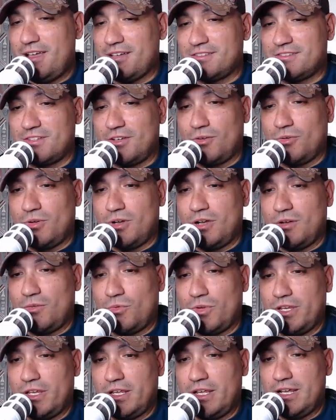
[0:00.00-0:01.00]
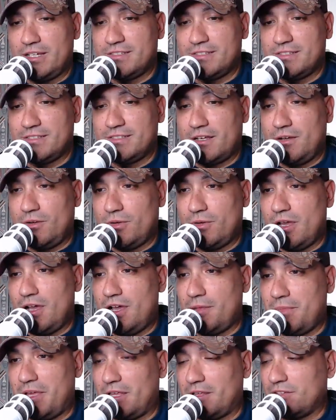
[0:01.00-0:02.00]
So what do you guys got going
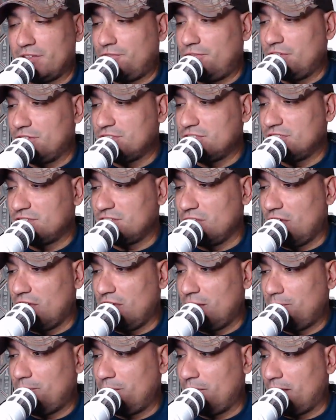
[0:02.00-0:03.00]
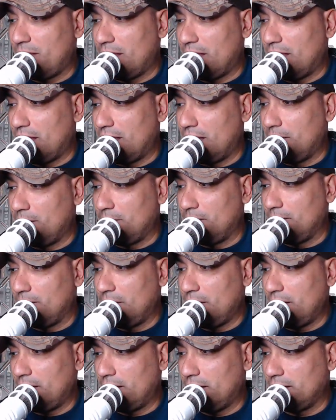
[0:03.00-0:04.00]
on, man? Let's finish this up,
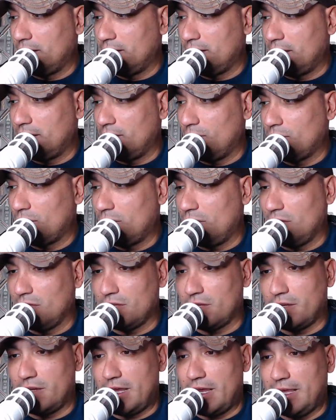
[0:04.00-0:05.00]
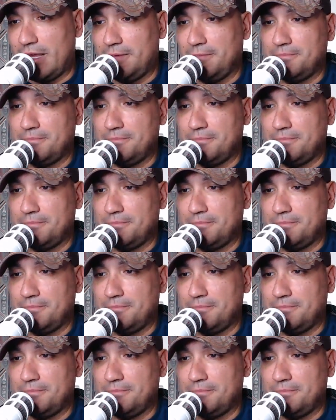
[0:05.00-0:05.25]
and we'll call it a night.